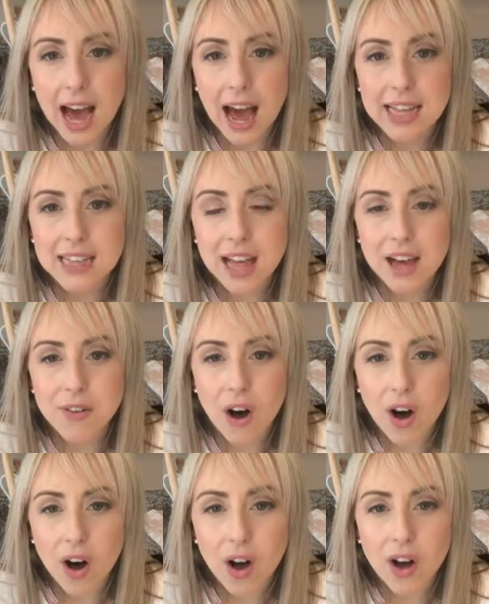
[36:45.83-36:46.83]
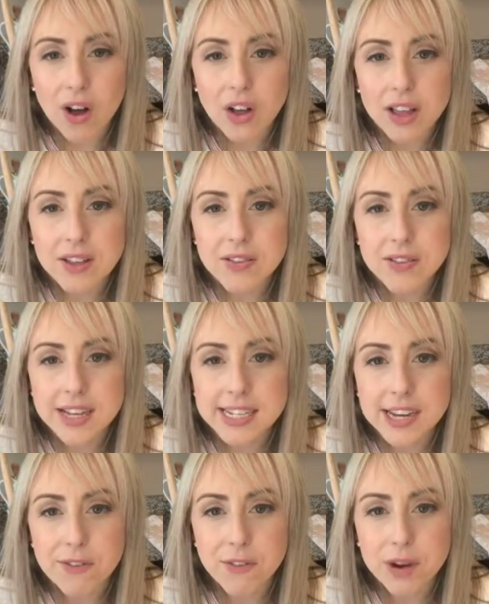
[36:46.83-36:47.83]
I love all the
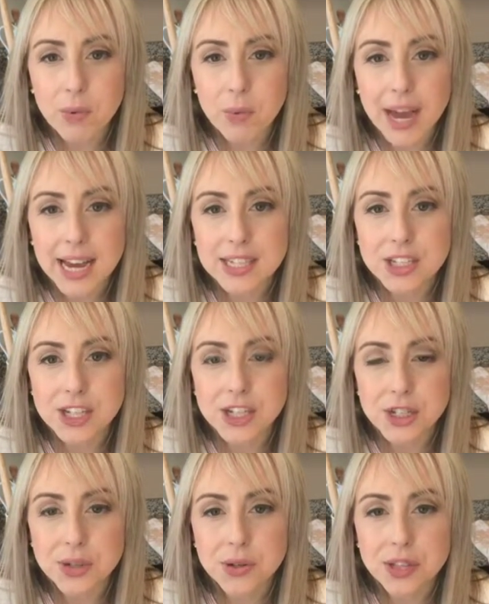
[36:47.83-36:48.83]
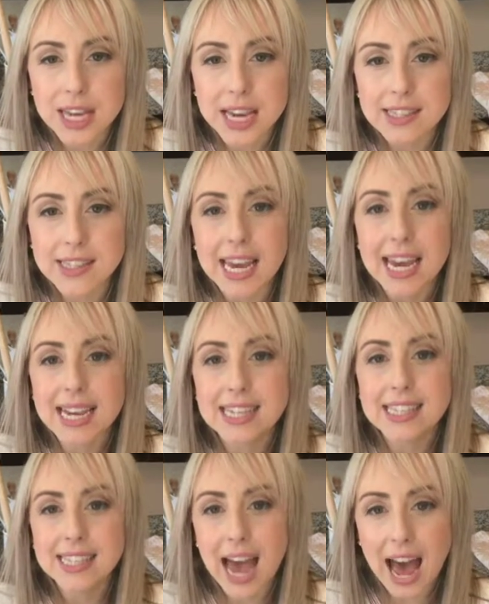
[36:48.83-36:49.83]
different ways to do things.
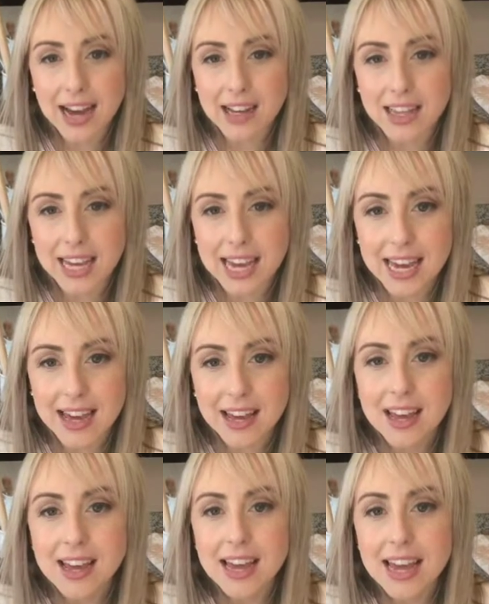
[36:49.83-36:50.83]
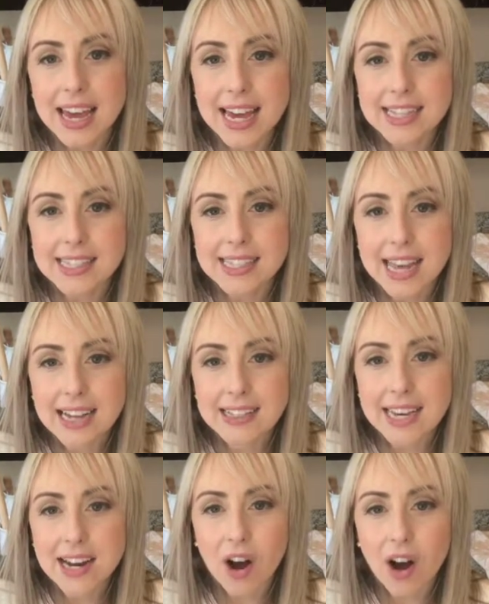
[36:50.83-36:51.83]
Exactly. It says
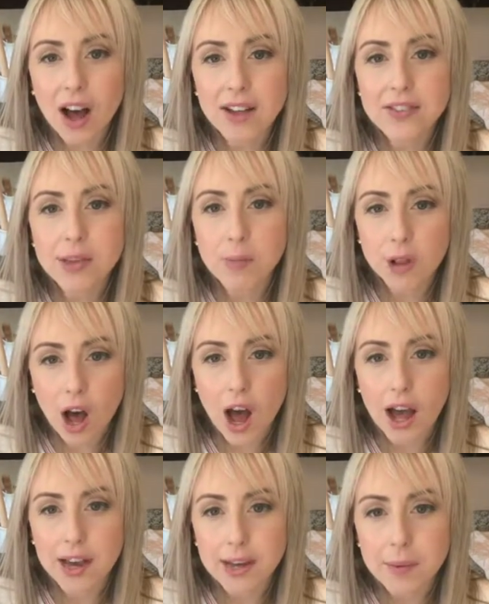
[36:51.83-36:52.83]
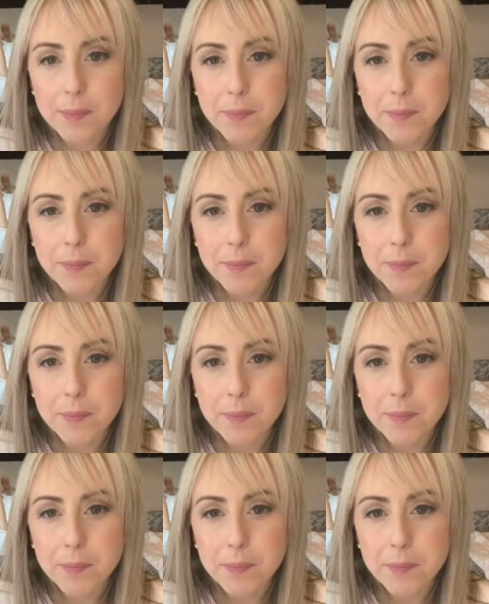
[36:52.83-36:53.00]
it on the blog.